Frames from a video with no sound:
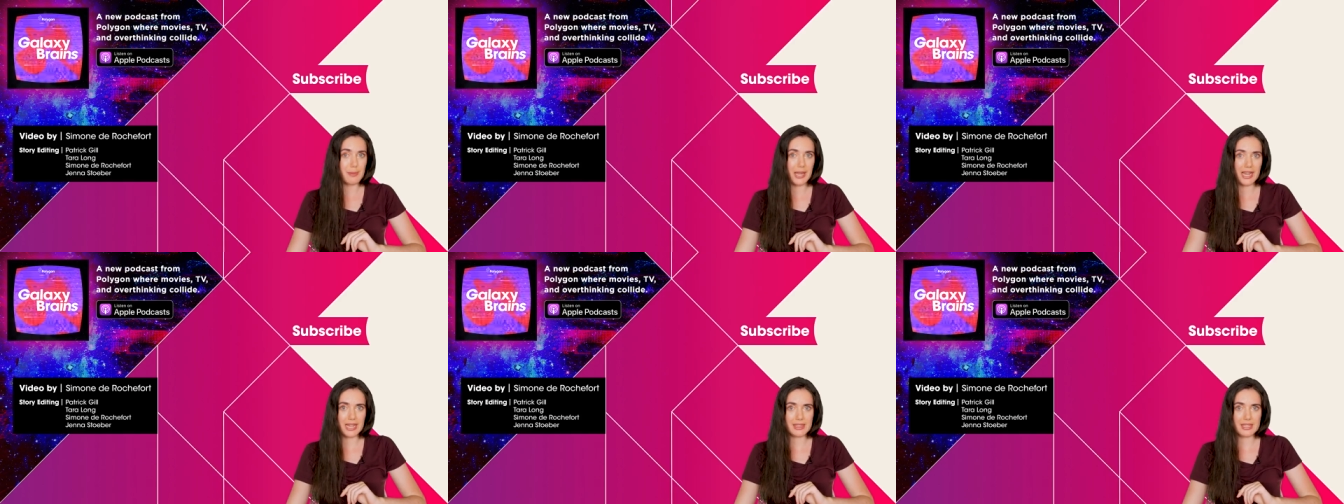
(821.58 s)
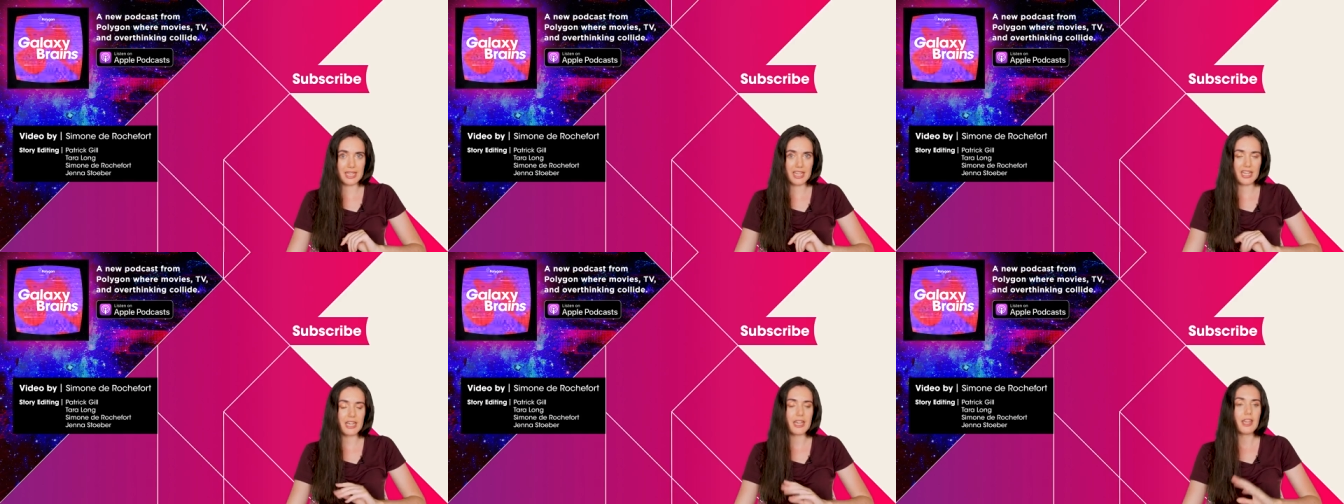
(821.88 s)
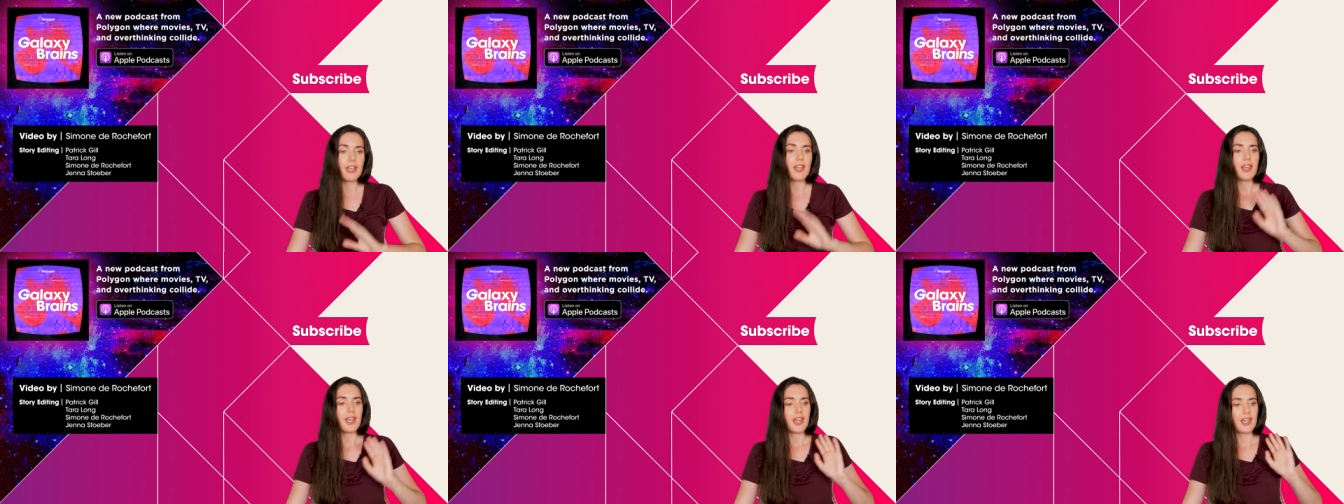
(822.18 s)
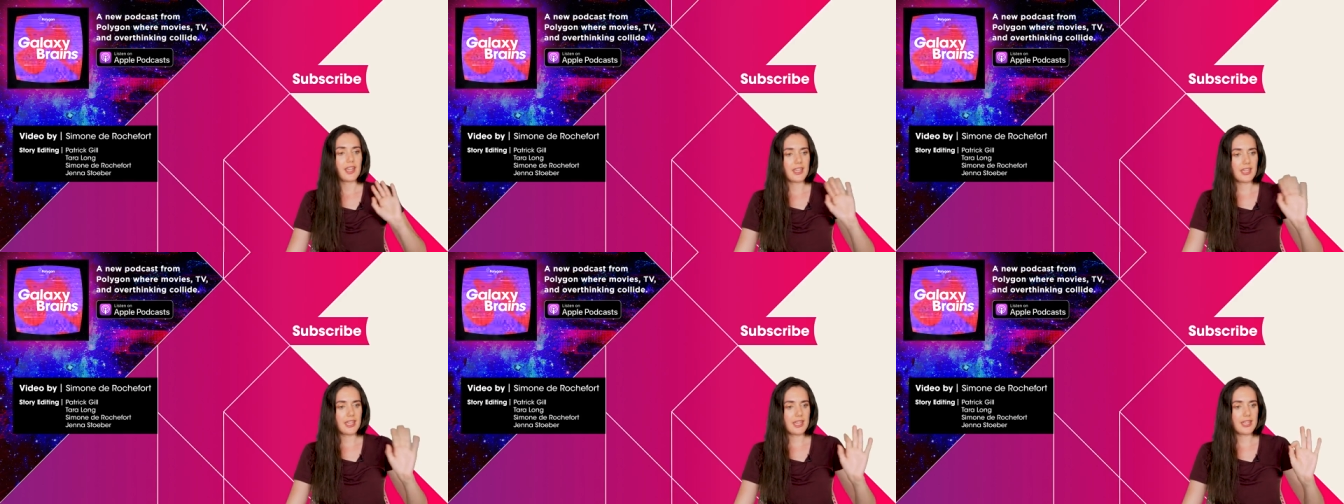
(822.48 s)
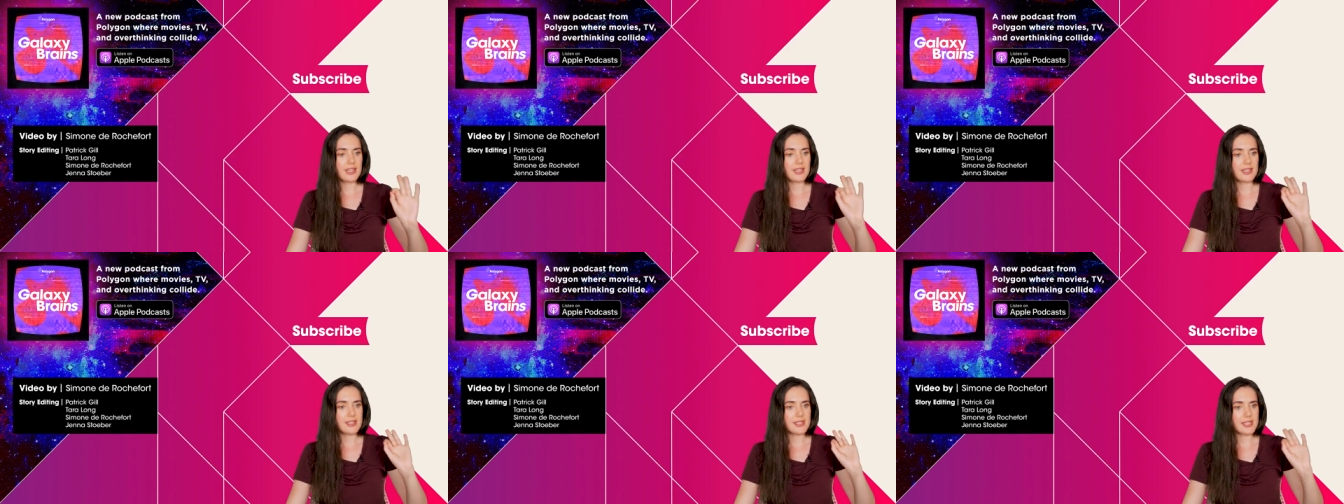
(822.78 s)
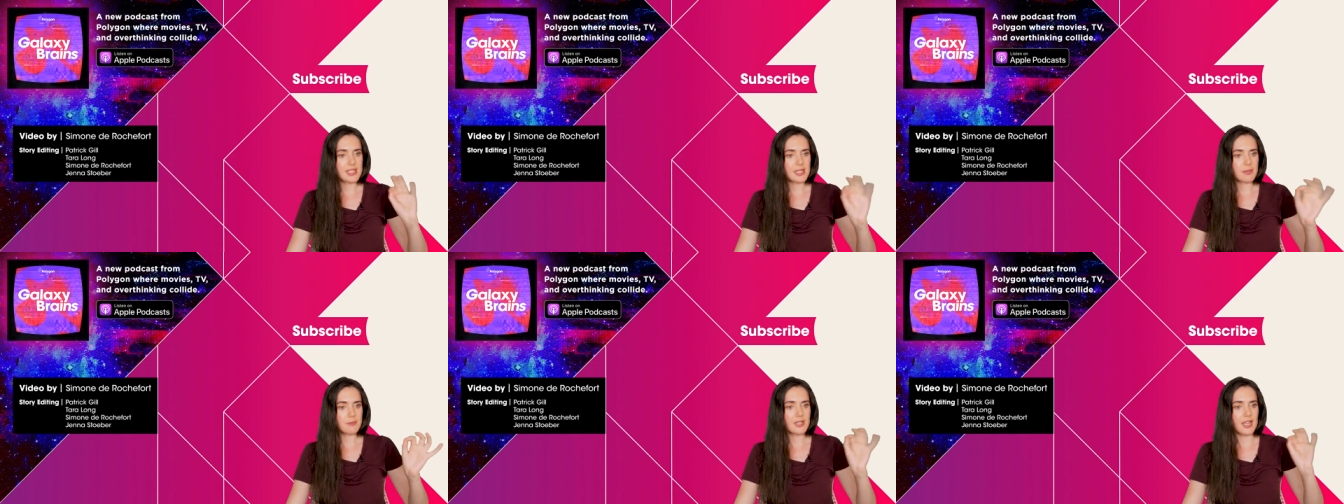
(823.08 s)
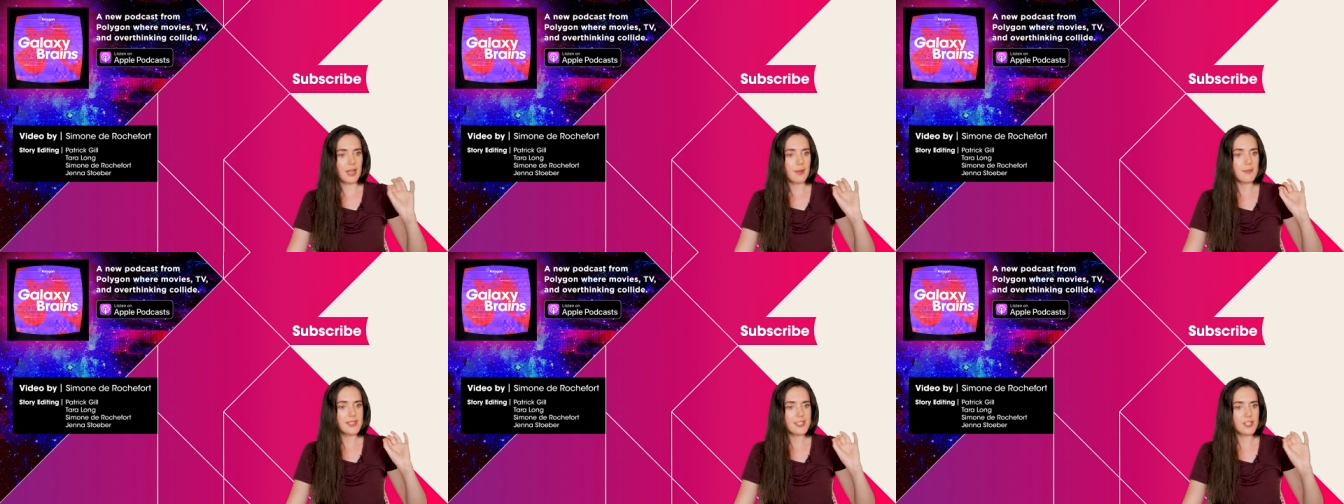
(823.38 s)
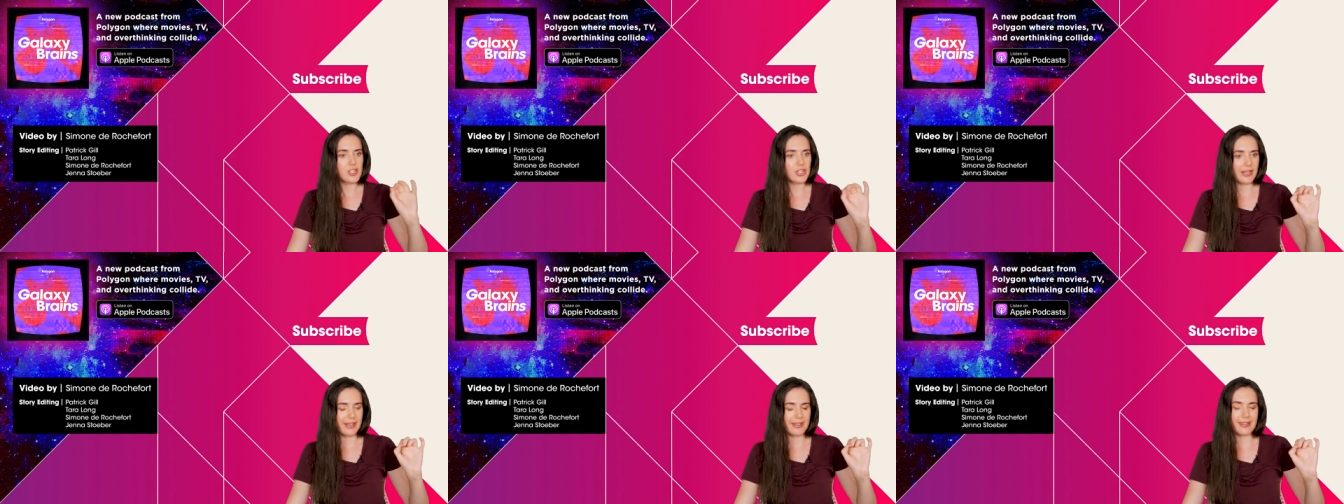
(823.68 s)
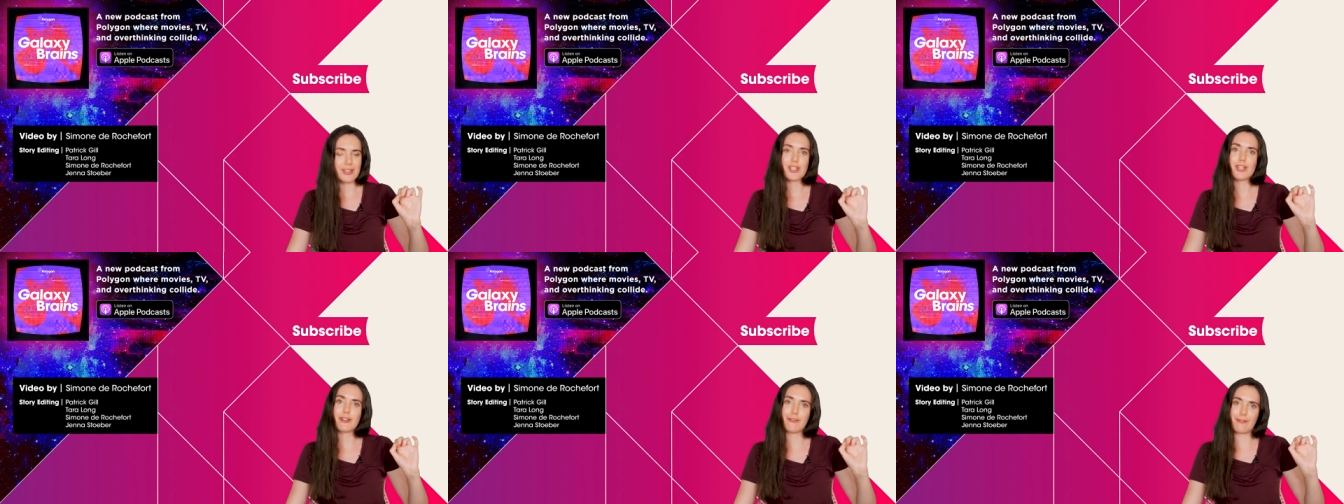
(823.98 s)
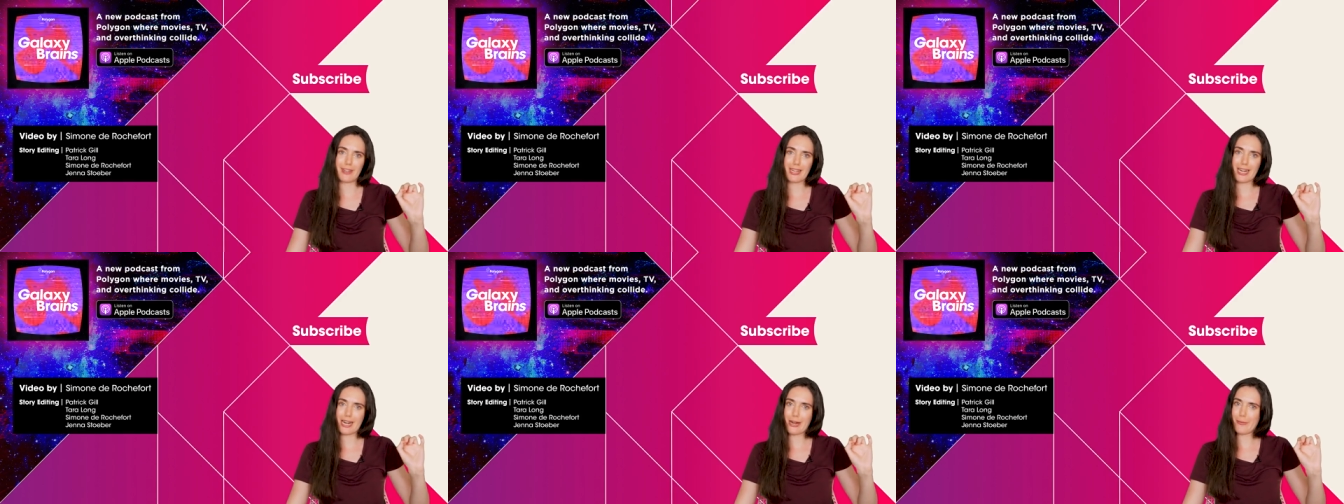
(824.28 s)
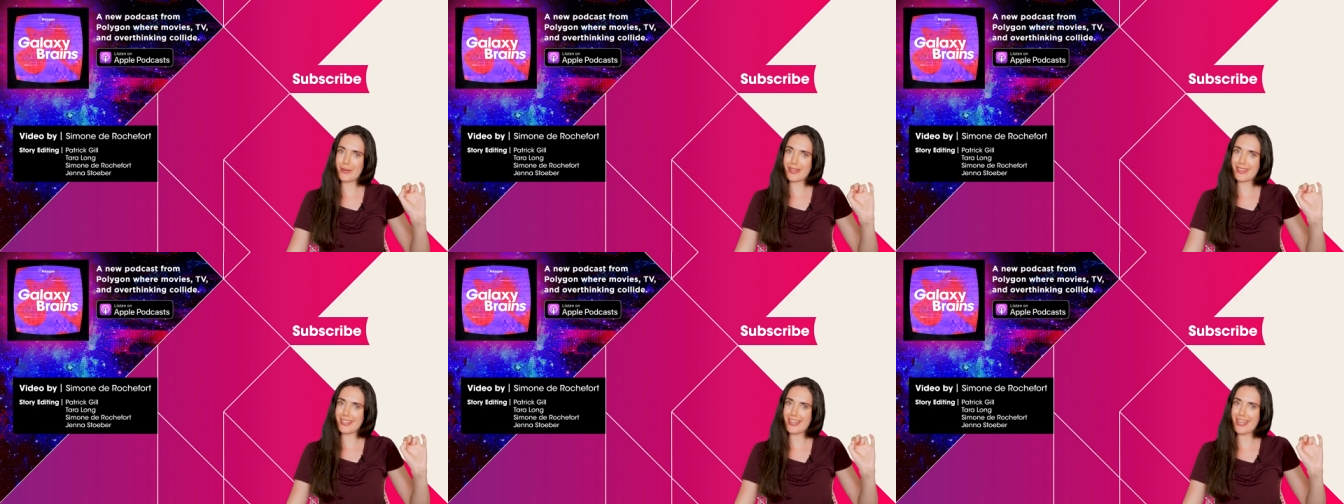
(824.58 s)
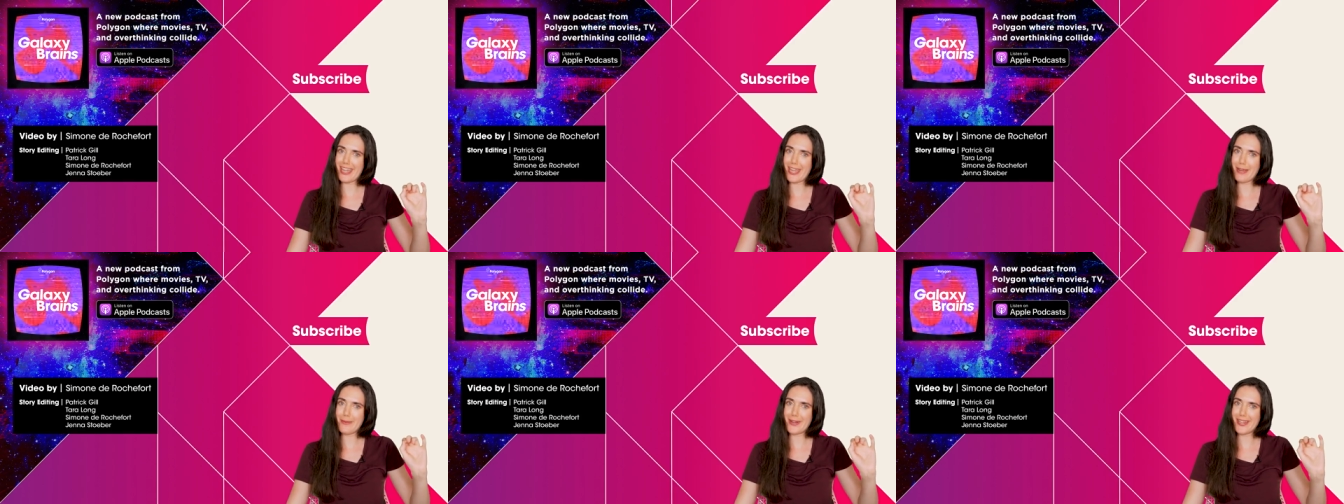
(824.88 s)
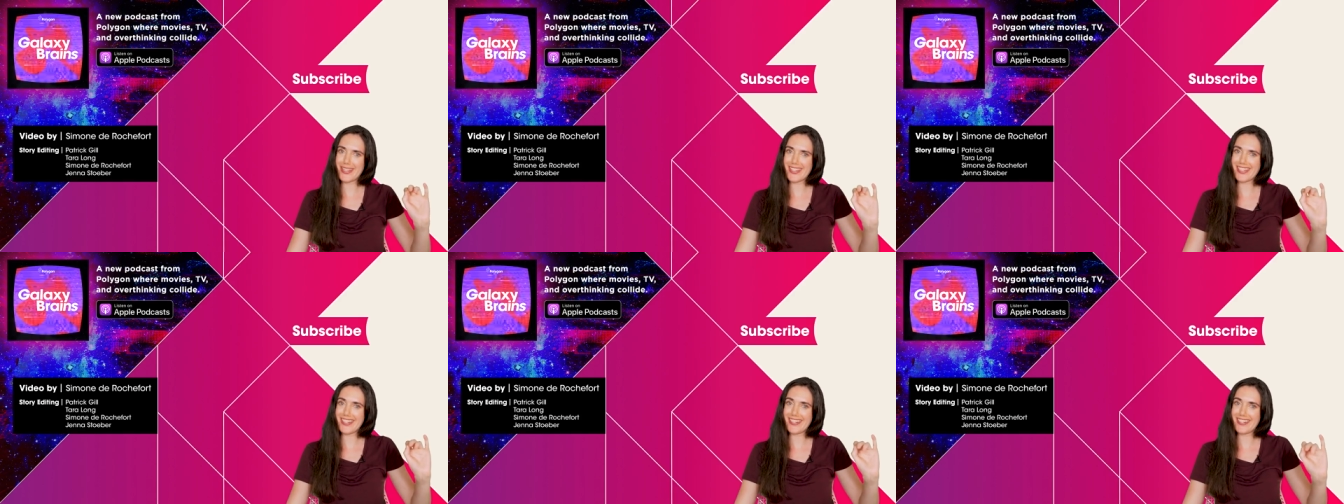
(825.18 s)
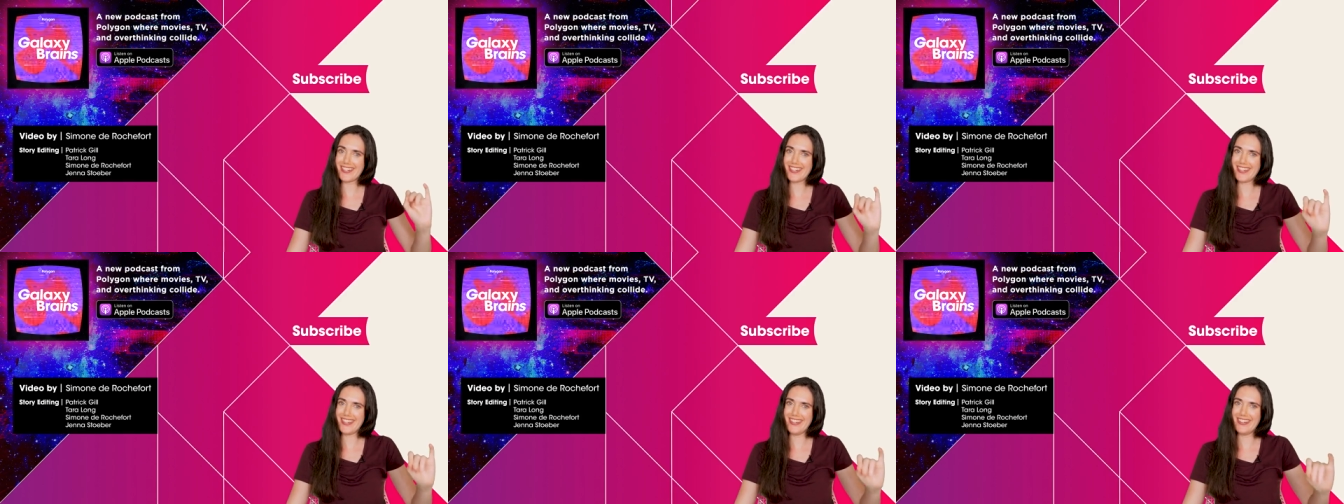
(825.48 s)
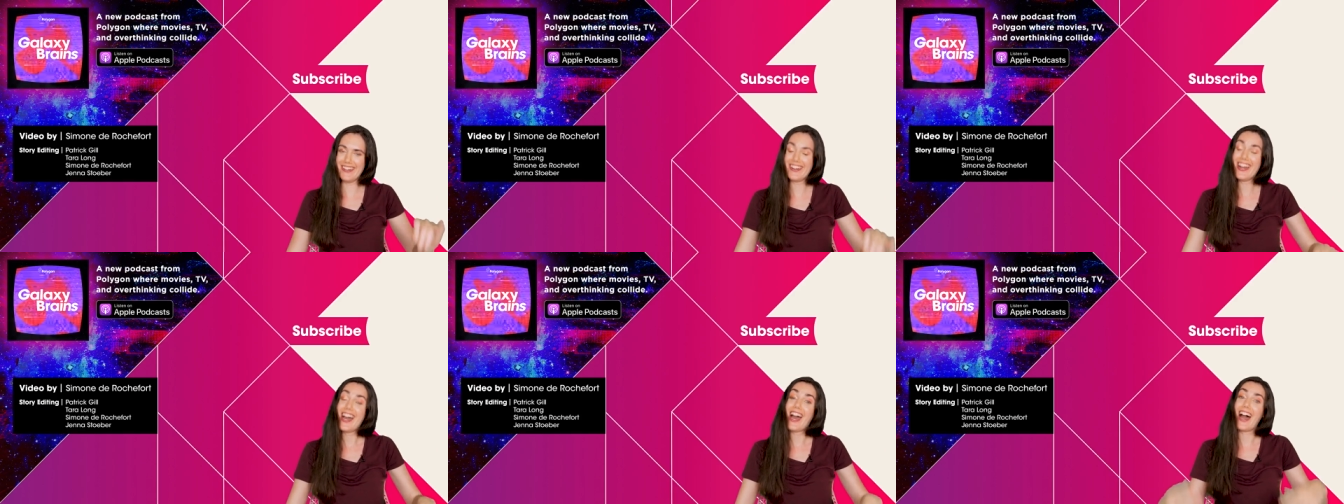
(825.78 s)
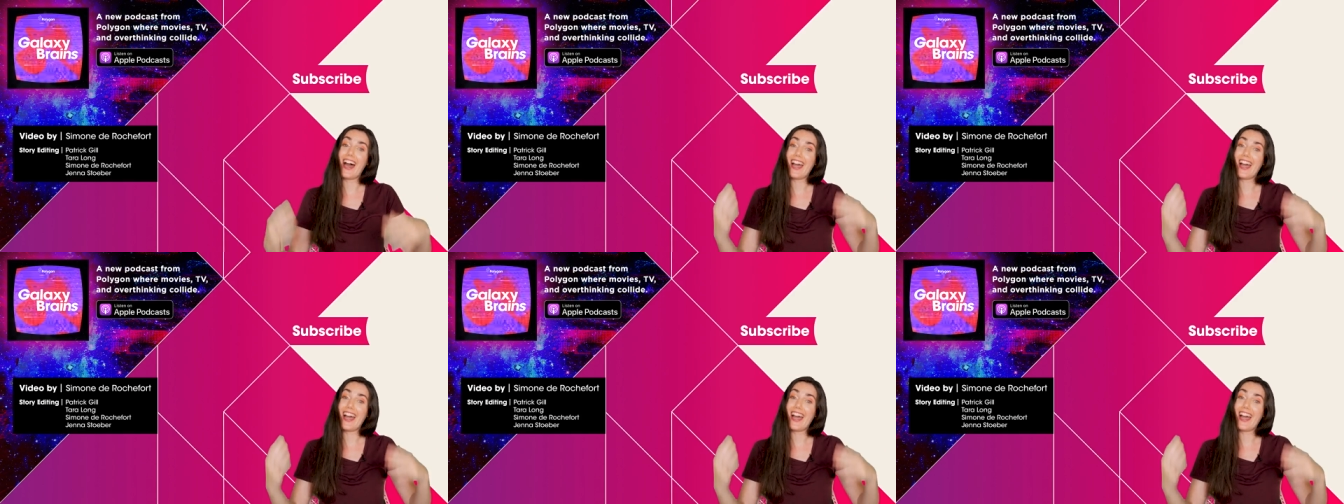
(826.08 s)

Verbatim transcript: back then. It is sometimes a challenge to figure out what the game wants you to do.